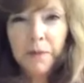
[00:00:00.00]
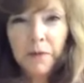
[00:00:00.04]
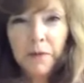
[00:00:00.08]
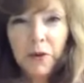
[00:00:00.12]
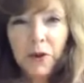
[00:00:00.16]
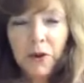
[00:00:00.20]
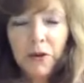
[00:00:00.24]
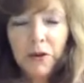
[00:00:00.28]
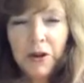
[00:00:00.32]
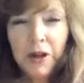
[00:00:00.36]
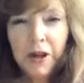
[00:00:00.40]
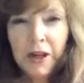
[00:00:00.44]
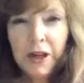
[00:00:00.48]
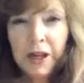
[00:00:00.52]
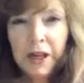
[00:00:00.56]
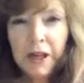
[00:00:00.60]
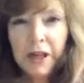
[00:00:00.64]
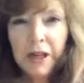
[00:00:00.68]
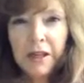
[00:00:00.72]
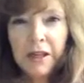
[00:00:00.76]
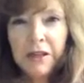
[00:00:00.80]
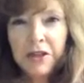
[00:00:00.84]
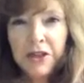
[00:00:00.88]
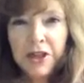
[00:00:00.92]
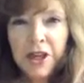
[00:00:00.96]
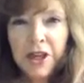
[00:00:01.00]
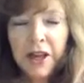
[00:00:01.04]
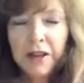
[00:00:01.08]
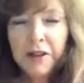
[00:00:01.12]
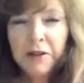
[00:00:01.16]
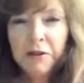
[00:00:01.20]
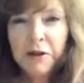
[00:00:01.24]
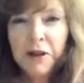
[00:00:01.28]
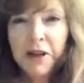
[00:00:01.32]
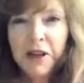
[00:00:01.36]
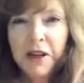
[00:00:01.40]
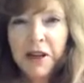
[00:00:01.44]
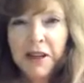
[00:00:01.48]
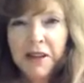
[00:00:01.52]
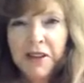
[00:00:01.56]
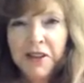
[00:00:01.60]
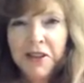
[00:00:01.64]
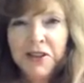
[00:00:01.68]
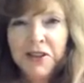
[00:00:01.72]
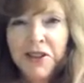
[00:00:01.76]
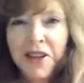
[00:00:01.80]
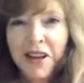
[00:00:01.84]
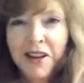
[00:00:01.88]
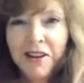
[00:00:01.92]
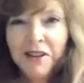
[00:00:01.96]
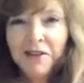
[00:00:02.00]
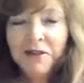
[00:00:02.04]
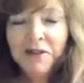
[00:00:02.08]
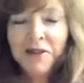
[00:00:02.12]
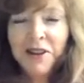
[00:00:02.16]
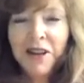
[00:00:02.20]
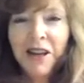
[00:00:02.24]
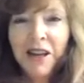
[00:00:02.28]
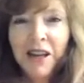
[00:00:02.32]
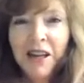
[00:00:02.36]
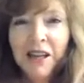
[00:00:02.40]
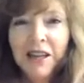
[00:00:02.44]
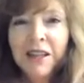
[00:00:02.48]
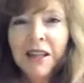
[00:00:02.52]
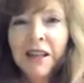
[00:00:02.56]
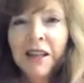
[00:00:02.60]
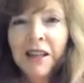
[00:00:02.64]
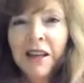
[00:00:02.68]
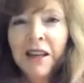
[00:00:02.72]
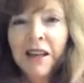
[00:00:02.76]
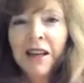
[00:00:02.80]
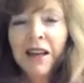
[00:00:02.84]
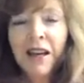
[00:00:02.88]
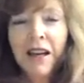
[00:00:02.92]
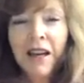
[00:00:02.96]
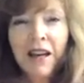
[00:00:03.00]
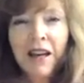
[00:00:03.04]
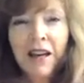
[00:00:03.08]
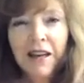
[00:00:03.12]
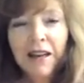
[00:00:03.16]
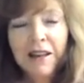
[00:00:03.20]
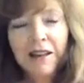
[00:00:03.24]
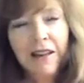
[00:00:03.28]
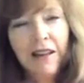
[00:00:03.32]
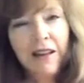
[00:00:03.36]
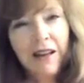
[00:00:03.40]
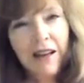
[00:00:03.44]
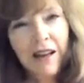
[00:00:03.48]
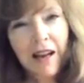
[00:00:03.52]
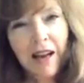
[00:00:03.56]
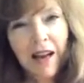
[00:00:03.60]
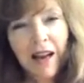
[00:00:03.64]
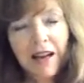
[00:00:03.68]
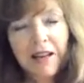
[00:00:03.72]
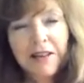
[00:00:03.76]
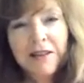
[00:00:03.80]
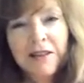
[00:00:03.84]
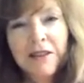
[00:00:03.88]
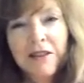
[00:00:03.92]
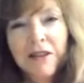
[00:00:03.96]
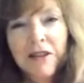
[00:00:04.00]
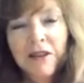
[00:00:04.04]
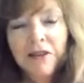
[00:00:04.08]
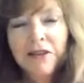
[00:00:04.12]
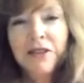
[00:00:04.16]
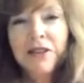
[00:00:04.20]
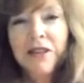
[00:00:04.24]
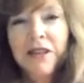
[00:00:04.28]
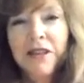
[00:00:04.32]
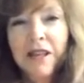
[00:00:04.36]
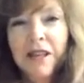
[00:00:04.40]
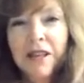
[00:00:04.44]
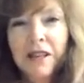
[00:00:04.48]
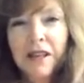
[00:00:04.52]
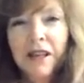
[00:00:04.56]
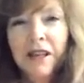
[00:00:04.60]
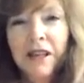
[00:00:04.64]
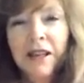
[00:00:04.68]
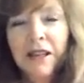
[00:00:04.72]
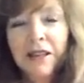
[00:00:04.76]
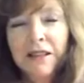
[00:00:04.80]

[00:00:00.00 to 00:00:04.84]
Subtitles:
voted in January in the dead of night, and it has no ceiling.